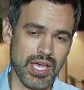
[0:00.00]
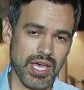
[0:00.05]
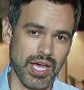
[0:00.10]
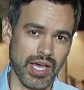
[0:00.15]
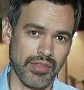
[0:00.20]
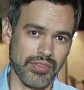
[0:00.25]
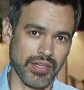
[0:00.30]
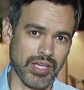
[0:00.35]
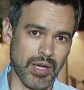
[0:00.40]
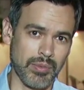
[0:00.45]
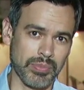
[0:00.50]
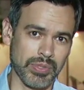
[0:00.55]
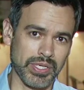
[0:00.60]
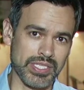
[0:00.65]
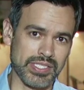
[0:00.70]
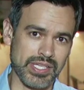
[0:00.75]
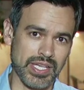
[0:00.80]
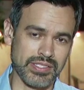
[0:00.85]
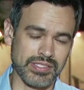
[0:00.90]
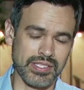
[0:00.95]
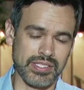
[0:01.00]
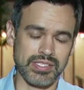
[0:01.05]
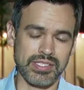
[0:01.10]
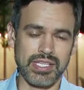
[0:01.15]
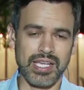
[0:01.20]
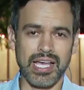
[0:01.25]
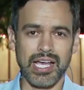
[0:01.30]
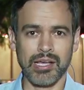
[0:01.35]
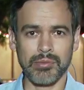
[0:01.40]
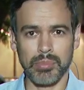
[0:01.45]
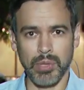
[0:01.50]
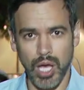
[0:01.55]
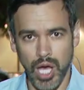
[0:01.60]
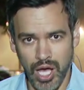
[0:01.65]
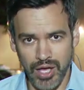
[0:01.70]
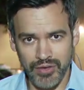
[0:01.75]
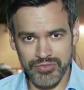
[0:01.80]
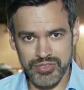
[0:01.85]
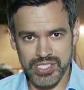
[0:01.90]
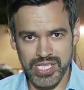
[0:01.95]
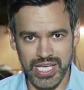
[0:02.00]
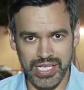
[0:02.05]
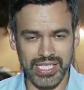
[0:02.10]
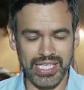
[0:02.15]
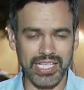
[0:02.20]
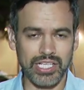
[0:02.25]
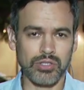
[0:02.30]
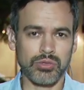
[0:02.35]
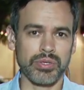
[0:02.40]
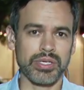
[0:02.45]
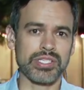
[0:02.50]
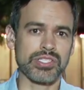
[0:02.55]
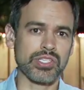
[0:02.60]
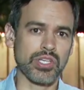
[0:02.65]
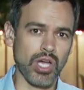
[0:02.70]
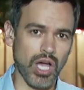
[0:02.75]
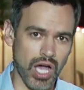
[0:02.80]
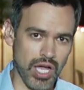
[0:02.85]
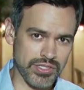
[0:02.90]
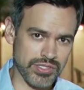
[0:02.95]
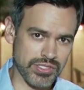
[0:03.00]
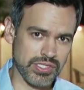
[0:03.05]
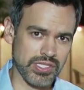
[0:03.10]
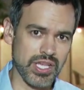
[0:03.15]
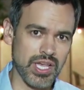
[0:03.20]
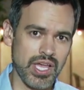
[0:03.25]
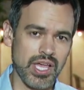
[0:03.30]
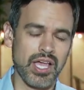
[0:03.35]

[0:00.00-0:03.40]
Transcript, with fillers: The company says it's to help offset increased costs